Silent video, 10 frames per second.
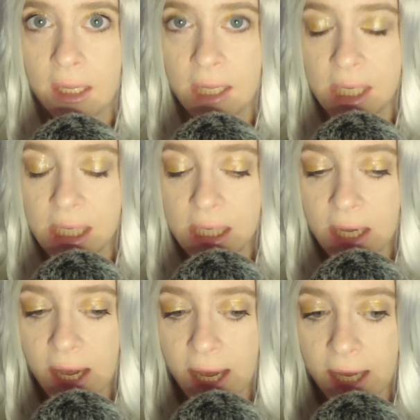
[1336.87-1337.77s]
he
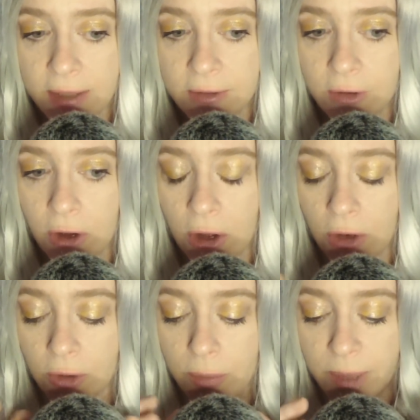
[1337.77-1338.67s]
had
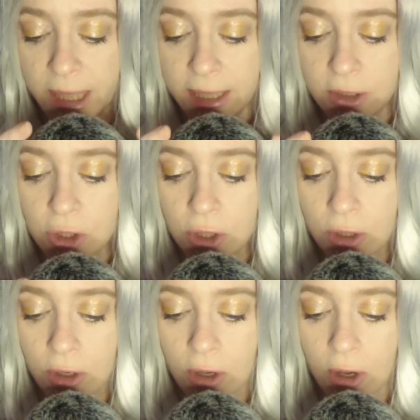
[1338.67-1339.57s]
called Paige
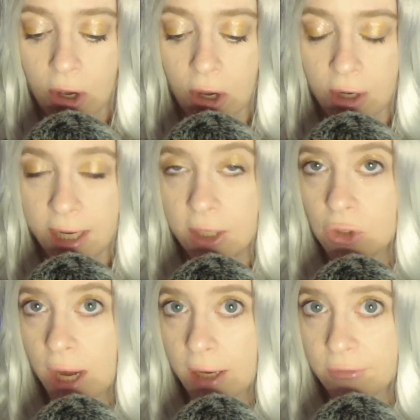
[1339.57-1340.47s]
on a
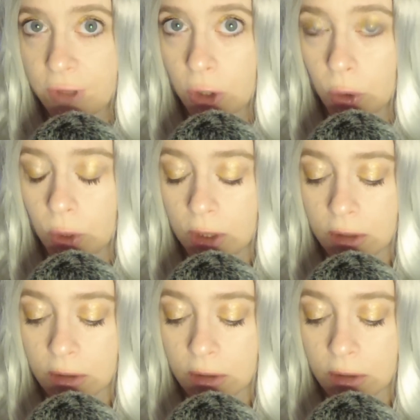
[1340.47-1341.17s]
track phone.